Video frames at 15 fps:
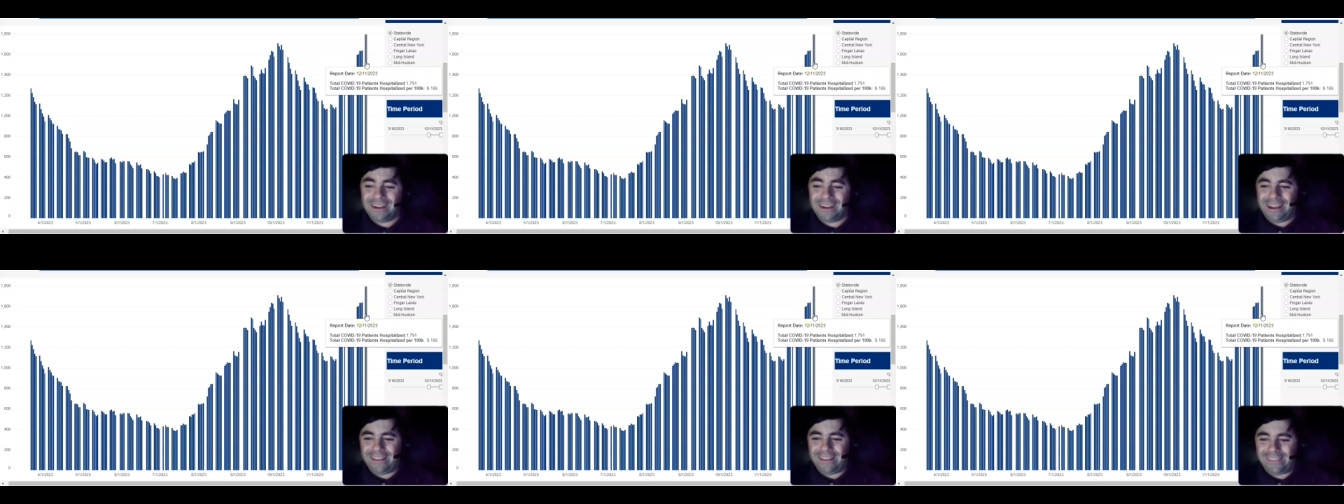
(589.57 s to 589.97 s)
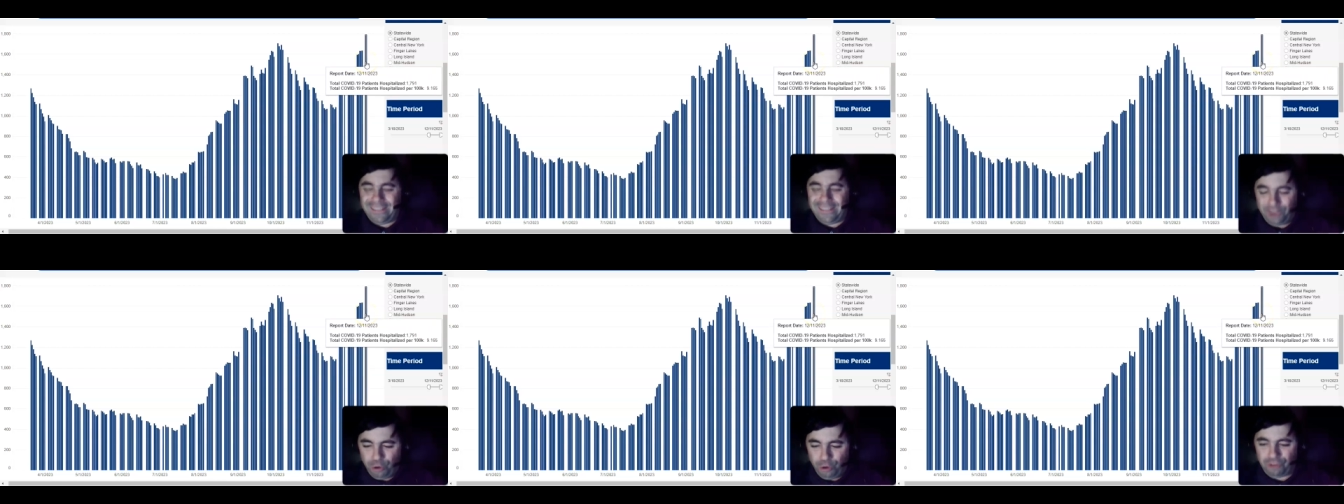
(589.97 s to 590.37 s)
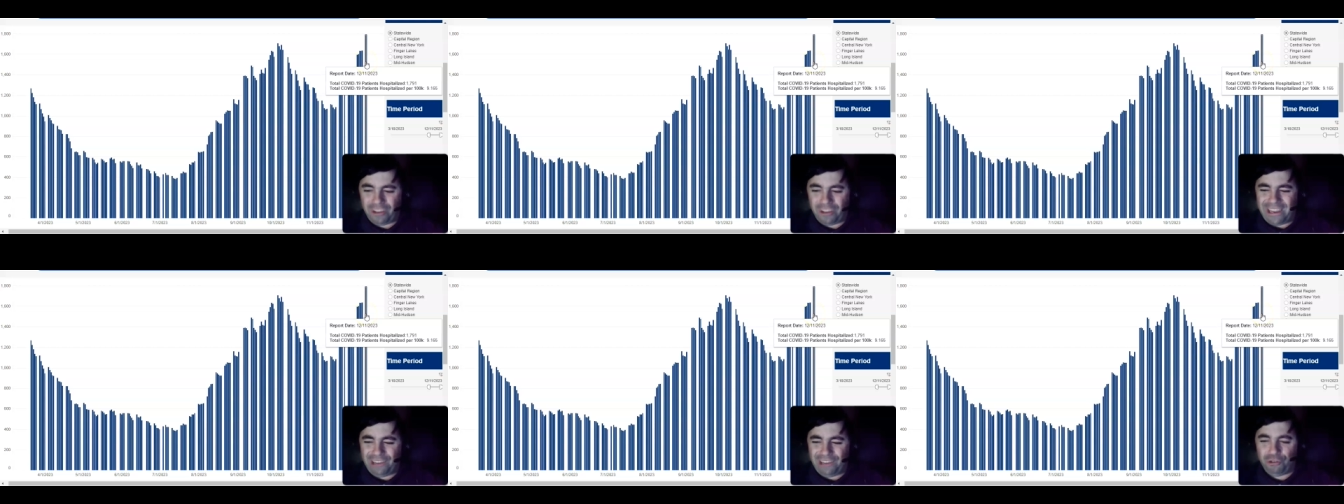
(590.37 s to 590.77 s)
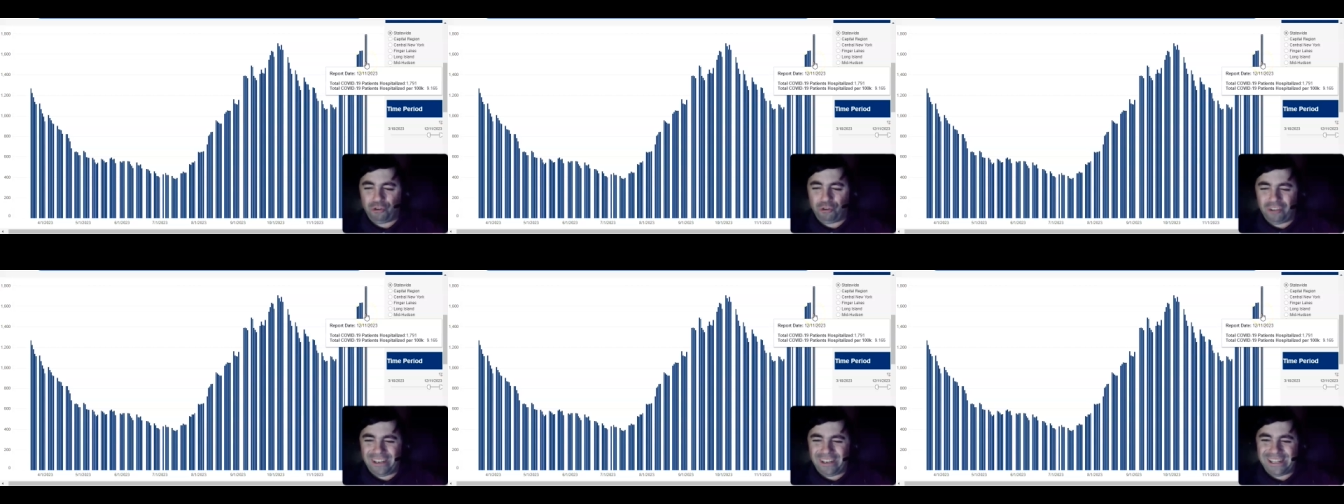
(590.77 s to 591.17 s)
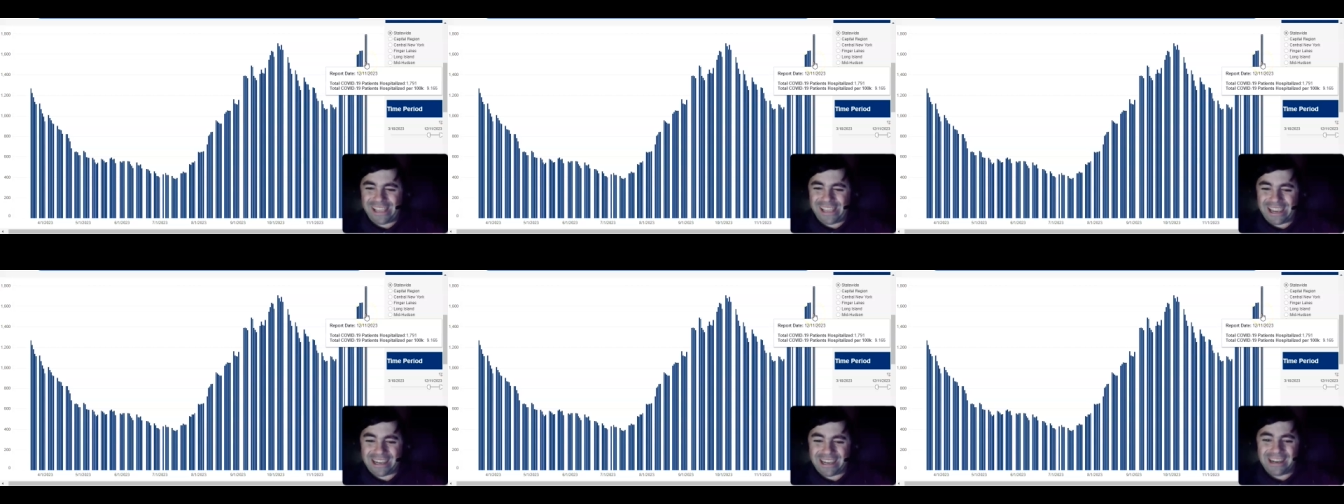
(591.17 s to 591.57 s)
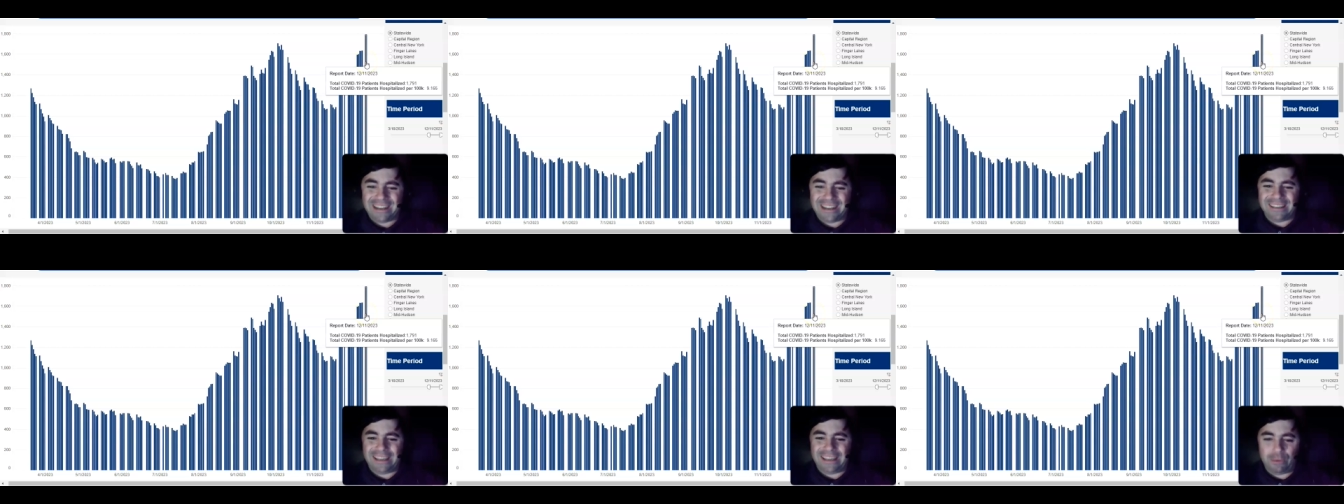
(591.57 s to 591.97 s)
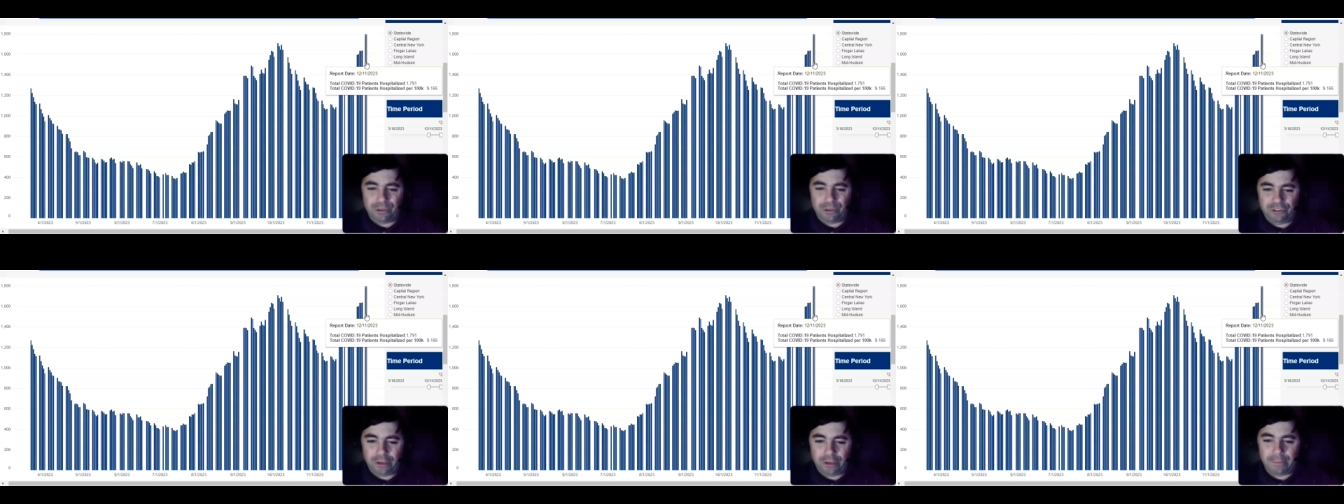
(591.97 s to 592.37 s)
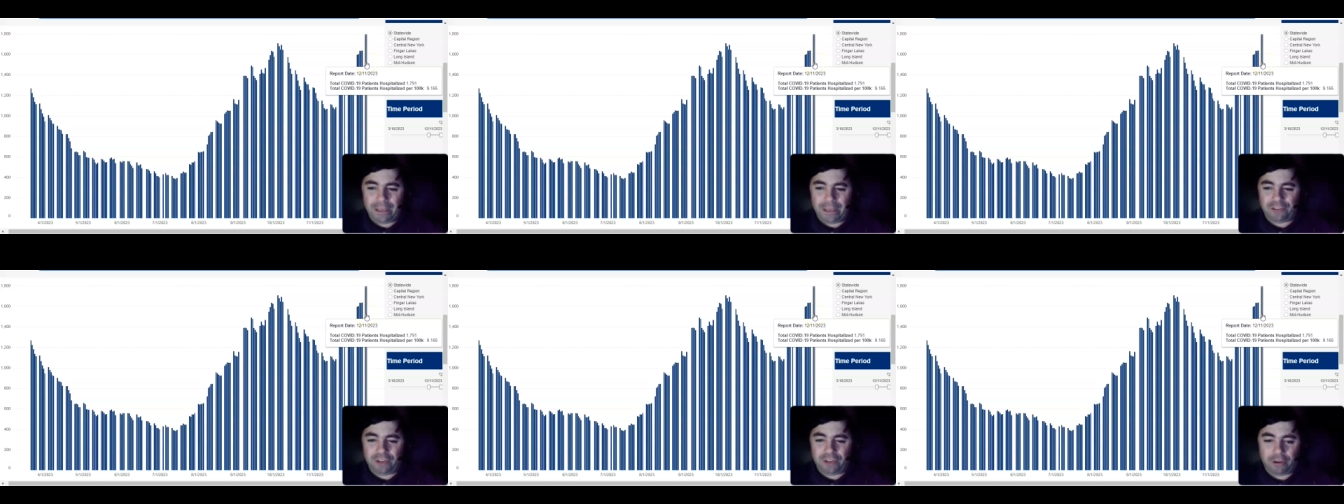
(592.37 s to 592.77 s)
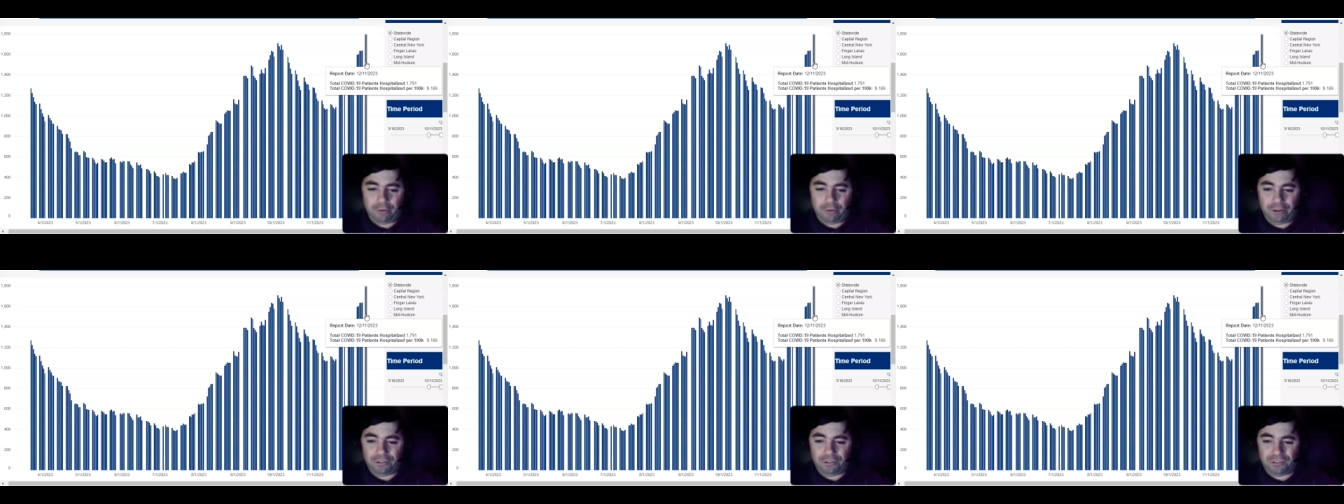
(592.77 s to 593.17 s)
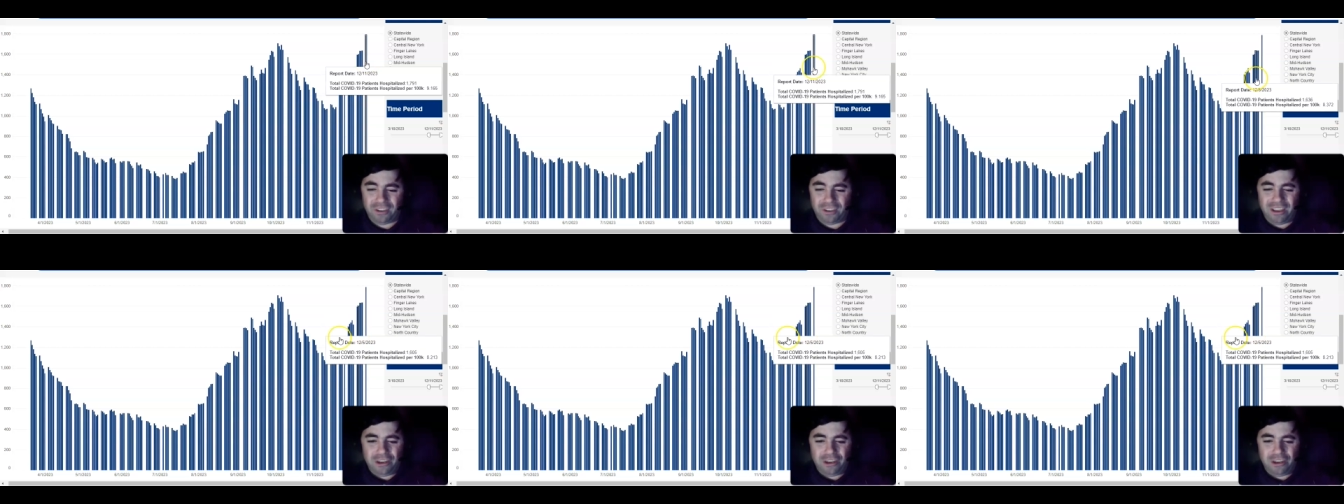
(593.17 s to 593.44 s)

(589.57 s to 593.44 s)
And the Tuesday is usually the day that we see the biggest increases.